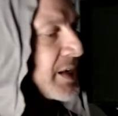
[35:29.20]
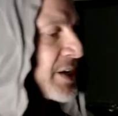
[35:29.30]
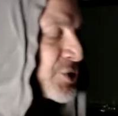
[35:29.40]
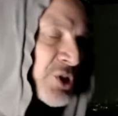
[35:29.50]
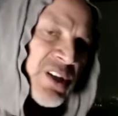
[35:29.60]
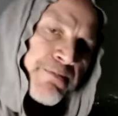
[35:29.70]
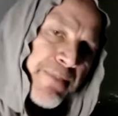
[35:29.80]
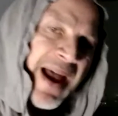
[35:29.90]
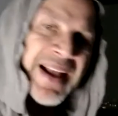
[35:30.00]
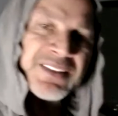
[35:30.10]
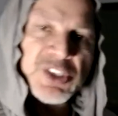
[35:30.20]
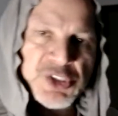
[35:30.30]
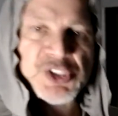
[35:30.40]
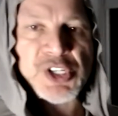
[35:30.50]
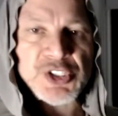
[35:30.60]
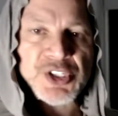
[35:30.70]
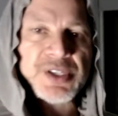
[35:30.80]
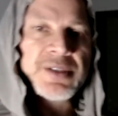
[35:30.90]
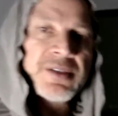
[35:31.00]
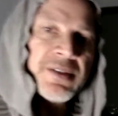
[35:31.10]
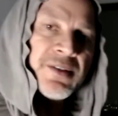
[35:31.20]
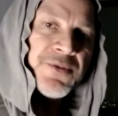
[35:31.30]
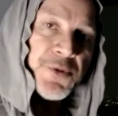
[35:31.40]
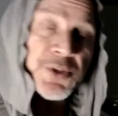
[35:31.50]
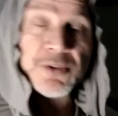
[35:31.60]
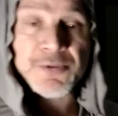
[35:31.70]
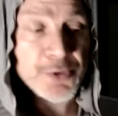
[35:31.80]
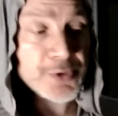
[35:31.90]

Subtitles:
It's just a bad decision for